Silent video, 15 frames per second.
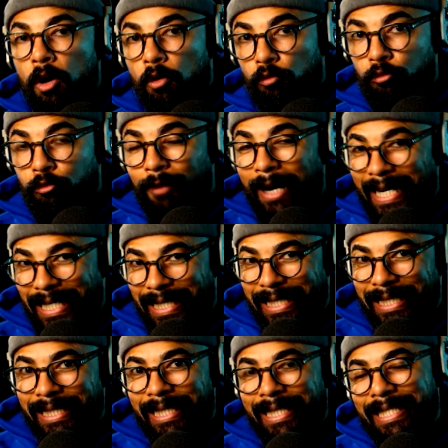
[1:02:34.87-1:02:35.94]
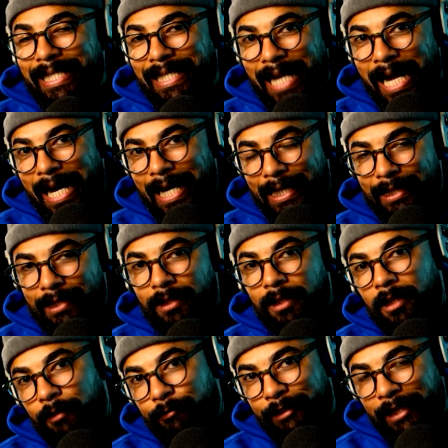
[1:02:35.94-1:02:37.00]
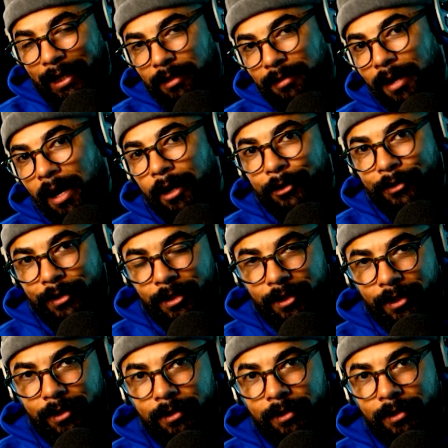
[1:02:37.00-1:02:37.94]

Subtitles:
right side of technocracy,